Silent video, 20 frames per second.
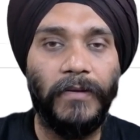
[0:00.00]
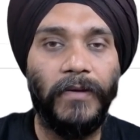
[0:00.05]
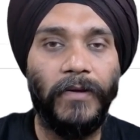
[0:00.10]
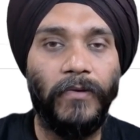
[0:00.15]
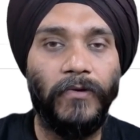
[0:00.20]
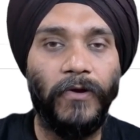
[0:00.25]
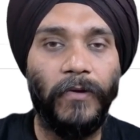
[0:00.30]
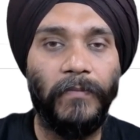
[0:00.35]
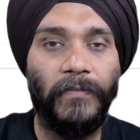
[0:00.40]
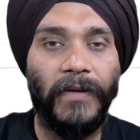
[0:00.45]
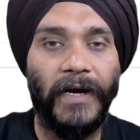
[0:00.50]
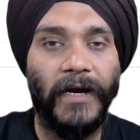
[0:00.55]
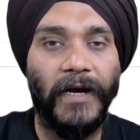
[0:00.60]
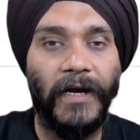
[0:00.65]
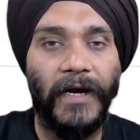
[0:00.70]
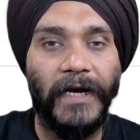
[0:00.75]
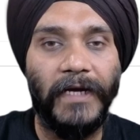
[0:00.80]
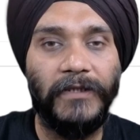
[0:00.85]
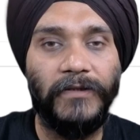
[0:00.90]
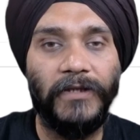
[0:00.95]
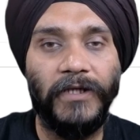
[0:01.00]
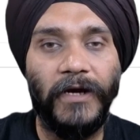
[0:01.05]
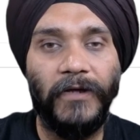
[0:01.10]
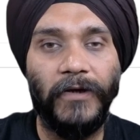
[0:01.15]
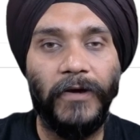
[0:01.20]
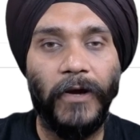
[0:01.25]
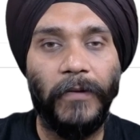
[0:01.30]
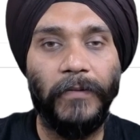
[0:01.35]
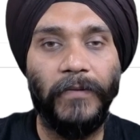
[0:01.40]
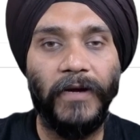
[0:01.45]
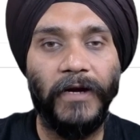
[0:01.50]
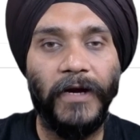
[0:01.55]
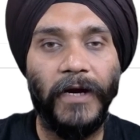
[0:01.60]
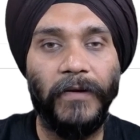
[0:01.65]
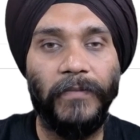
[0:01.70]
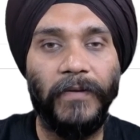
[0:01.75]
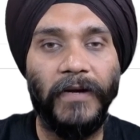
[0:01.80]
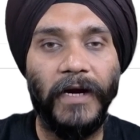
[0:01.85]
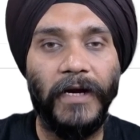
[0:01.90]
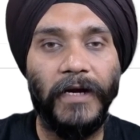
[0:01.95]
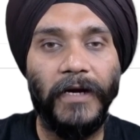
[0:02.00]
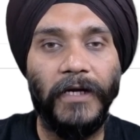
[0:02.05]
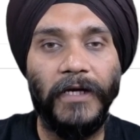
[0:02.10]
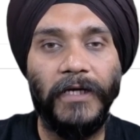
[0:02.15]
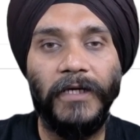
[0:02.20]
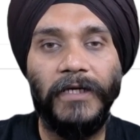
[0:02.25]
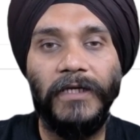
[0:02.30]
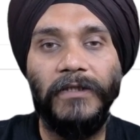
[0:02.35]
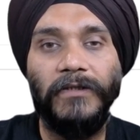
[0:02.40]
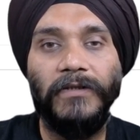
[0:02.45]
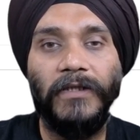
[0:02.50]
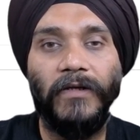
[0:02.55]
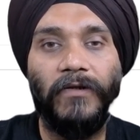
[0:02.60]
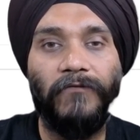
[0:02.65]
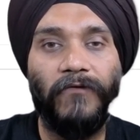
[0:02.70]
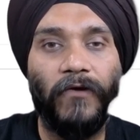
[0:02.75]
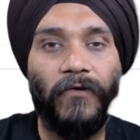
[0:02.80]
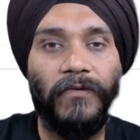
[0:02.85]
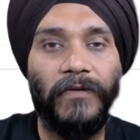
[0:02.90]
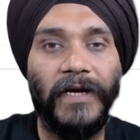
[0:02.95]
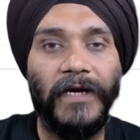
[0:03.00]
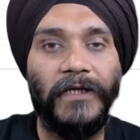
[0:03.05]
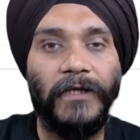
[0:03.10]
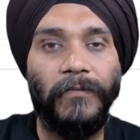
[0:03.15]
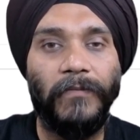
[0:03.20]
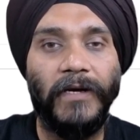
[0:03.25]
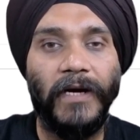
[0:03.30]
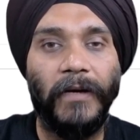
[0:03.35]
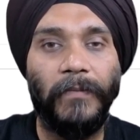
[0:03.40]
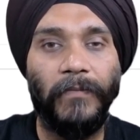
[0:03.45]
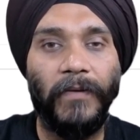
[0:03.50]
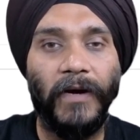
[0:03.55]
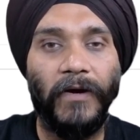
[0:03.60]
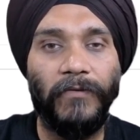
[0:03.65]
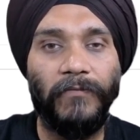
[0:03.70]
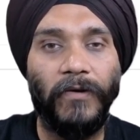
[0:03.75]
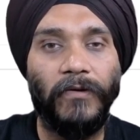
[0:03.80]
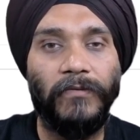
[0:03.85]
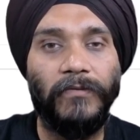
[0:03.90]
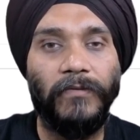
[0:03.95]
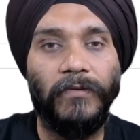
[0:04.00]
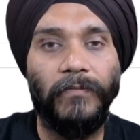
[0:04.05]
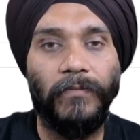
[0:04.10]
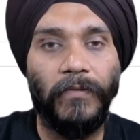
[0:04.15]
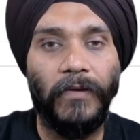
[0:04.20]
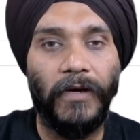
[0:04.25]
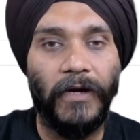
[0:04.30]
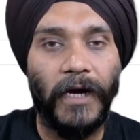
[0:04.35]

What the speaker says: to completely isolate corporate admin identities from flexible employee workflows.